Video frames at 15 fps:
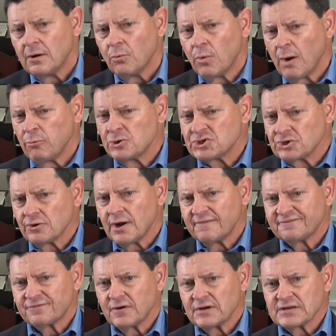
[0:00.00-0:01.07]
What was your
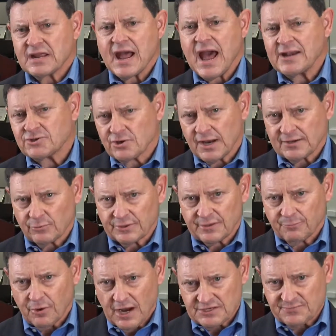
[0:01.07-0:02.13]
upfront contract with the
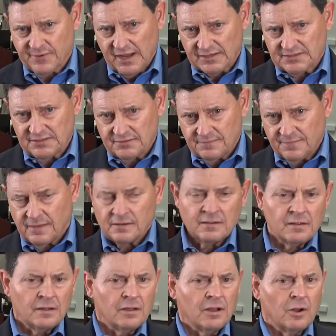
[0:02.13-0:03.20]
prospect?
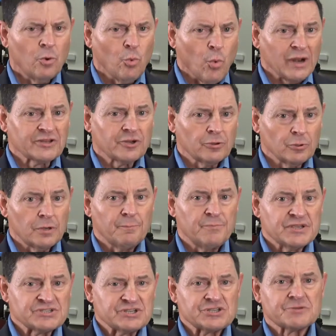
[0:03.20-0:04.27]
What current
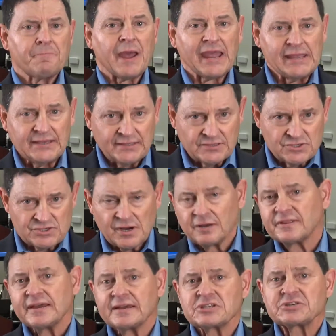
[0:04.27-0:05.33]
business pains are
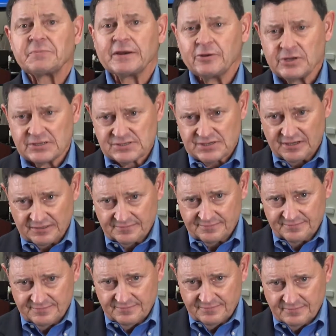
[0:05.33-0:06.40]
they experiencing?
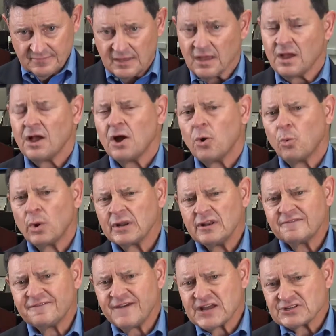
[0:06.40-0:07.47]
What
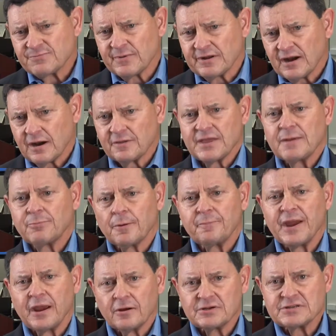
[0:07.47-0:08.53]
investment are they
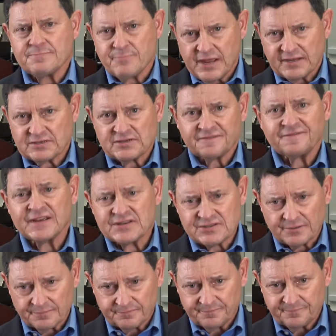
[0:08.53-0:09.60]
prepared to make to fix
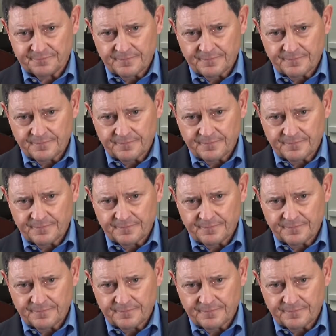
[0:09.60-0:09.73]
them?